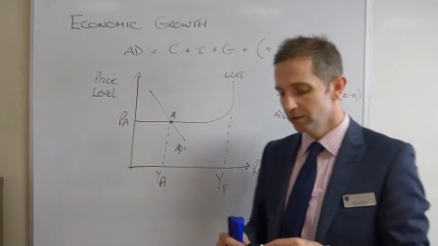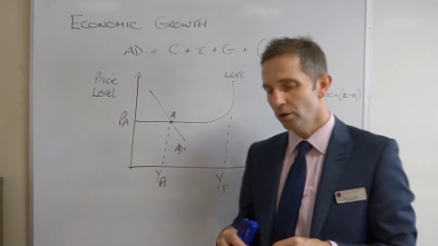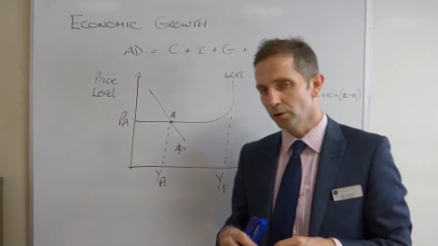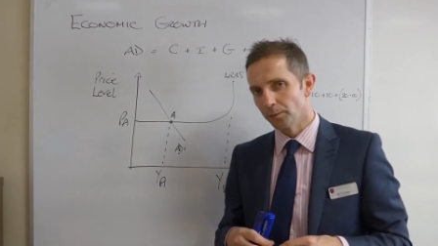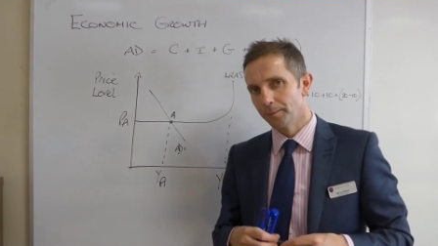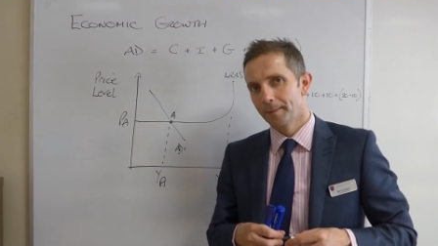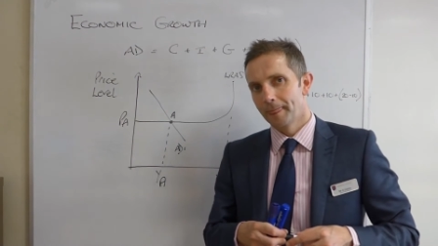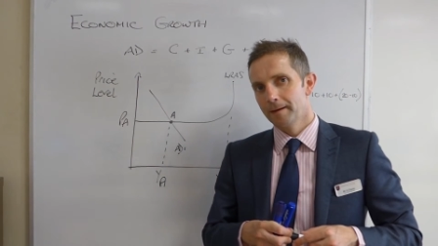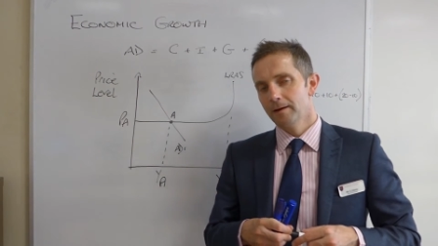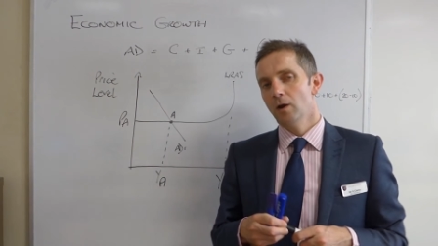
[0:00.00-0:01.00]
Now,
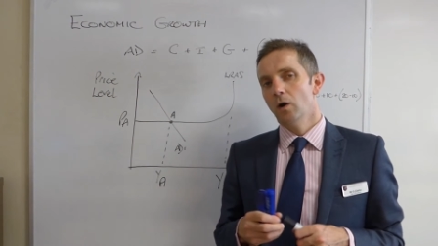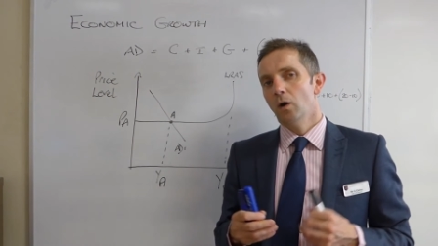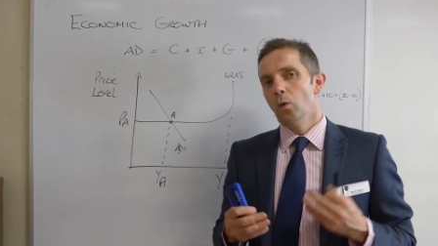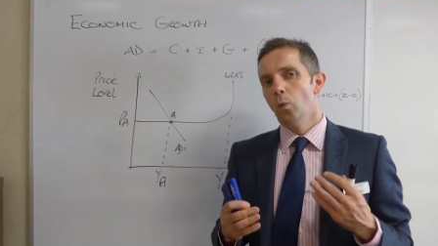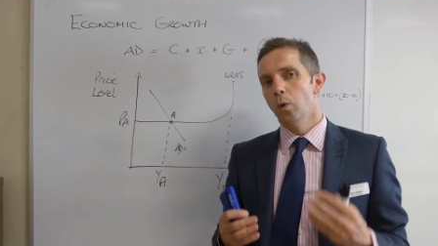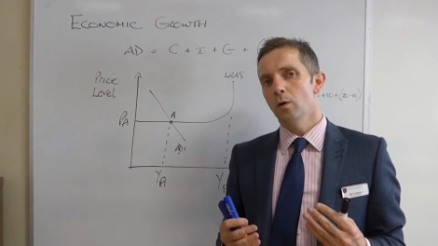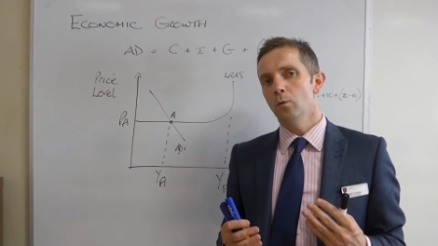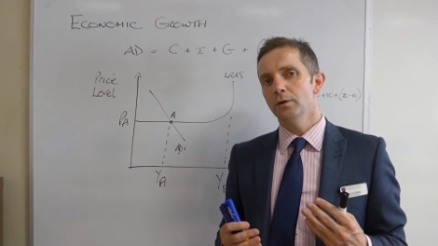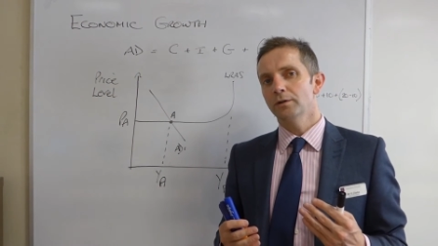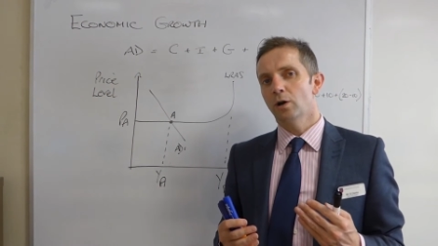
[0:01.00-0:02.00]

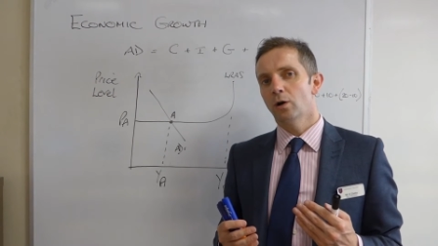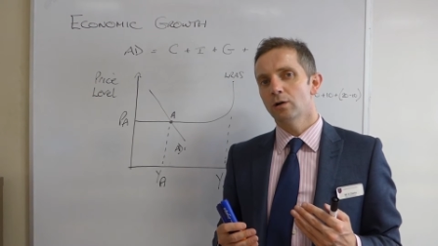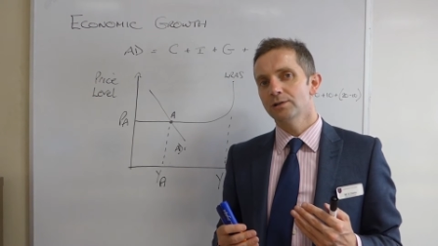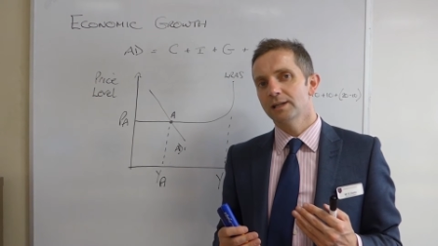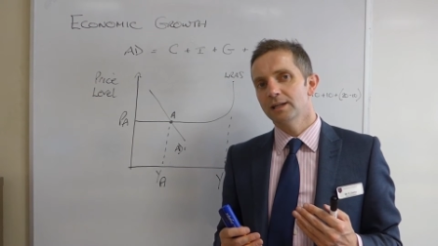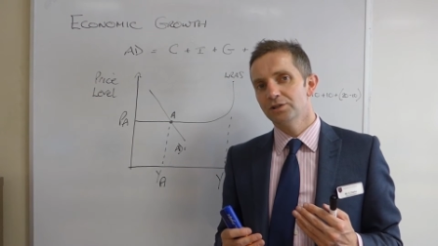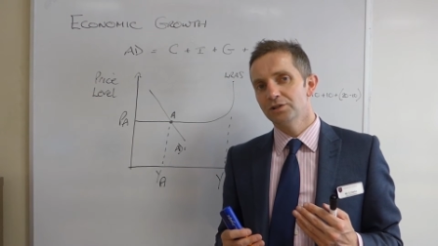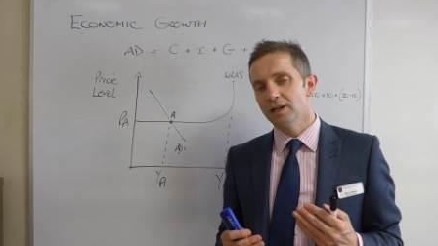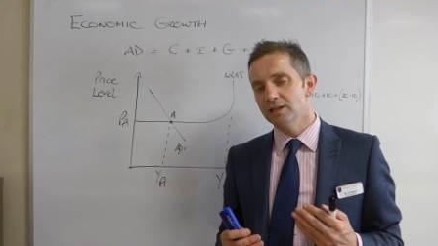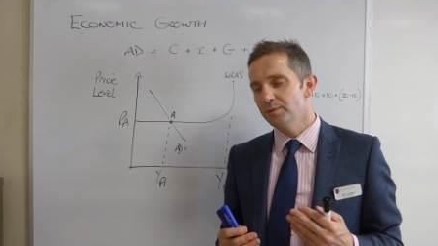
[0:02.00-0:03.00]
what would cause, ladies
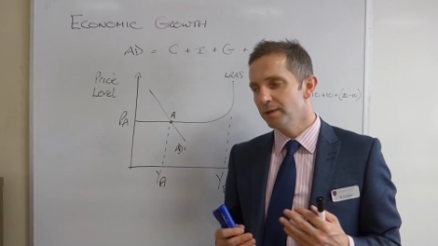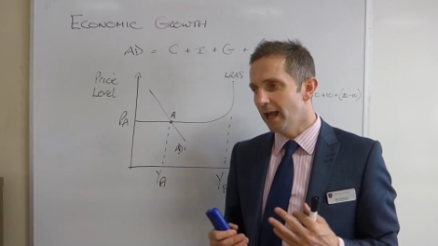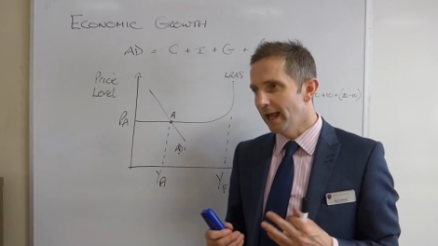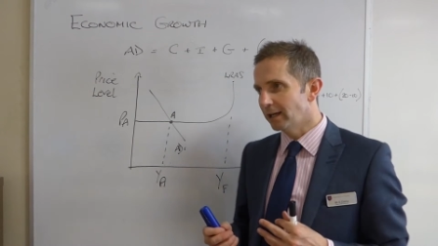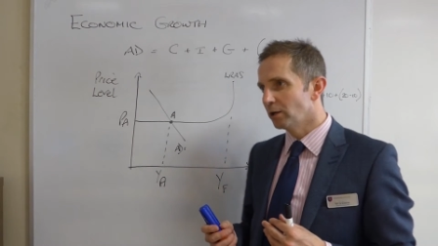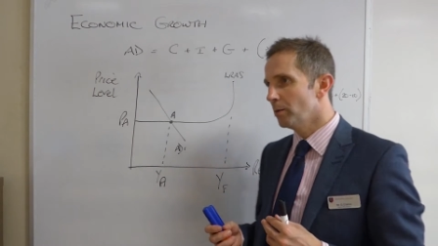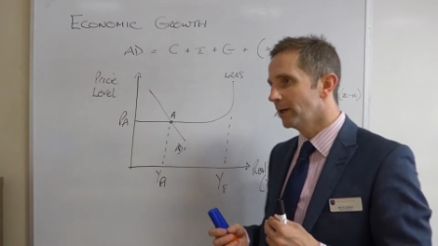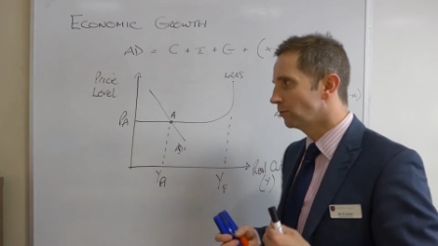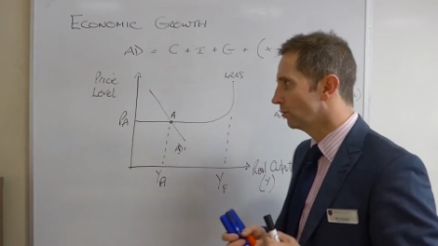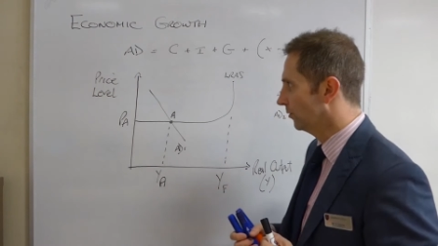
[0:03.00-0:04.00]
and gentlemen,
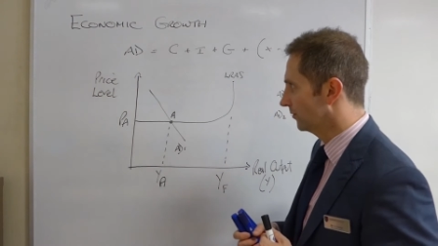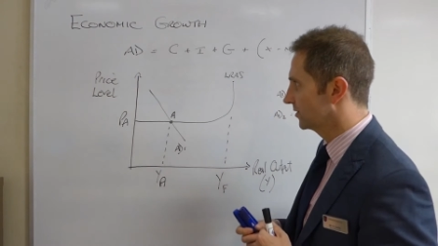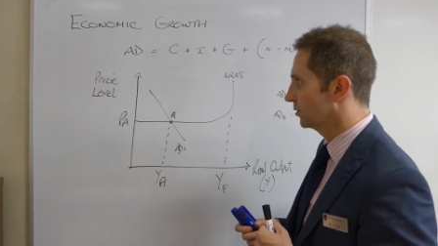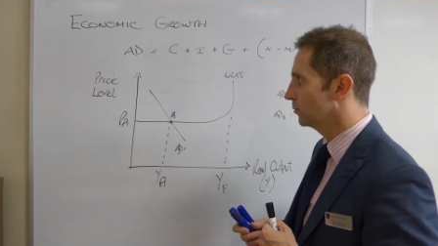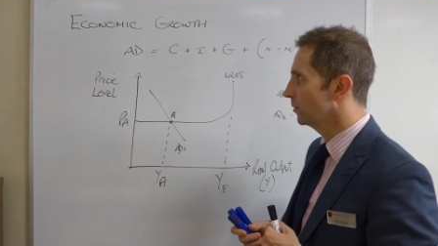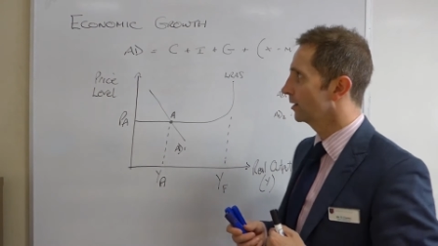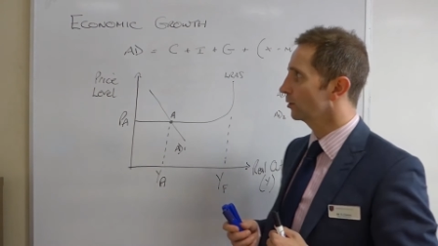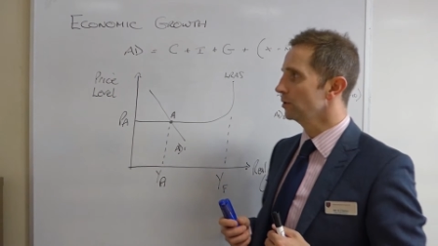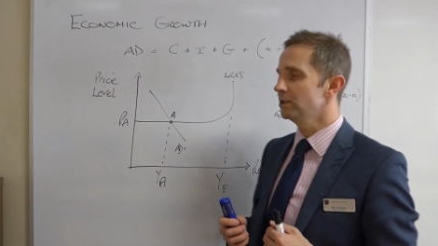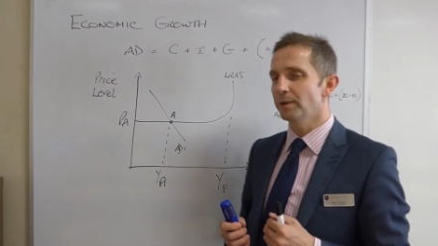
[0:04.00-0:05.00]
economic growth? So we're
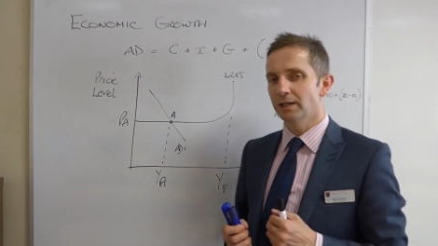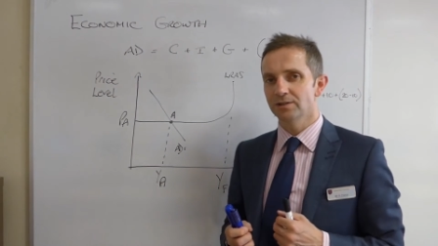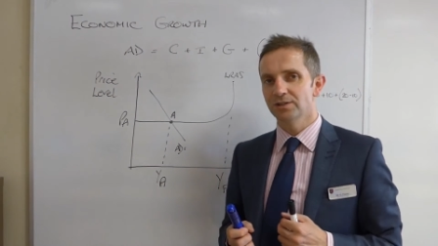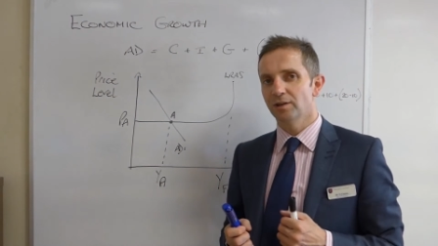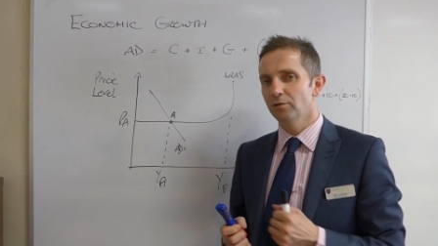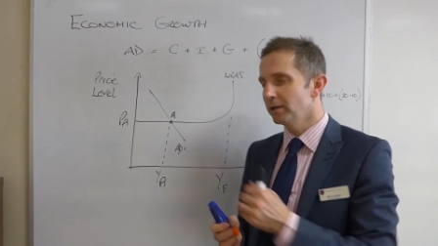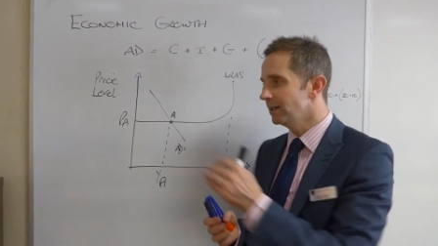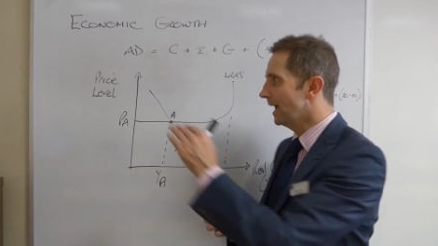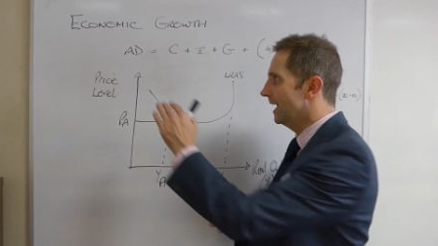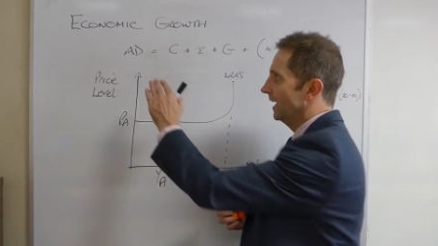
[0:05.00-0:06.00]
going to be
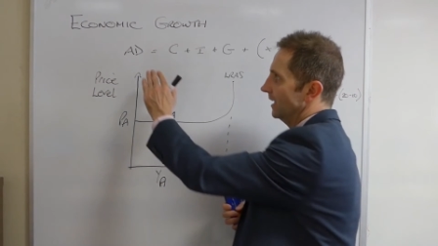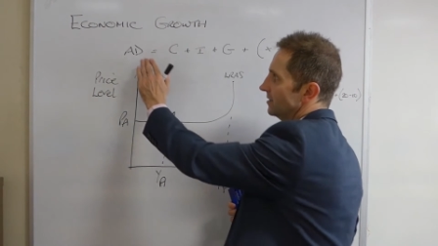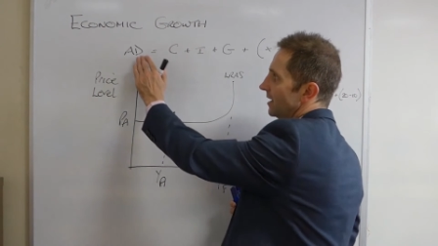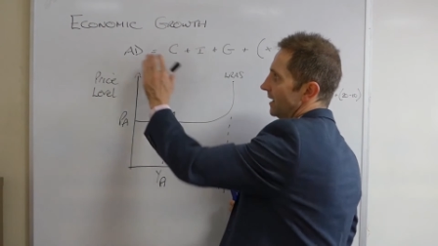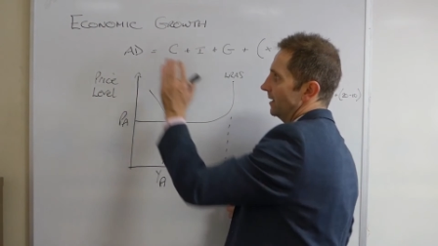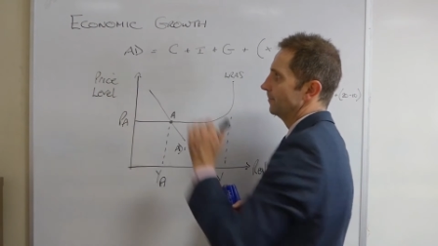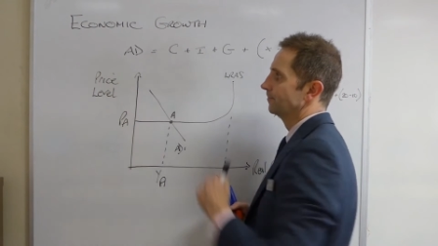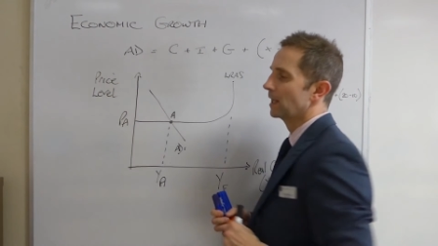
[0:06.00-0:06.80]
considering AD.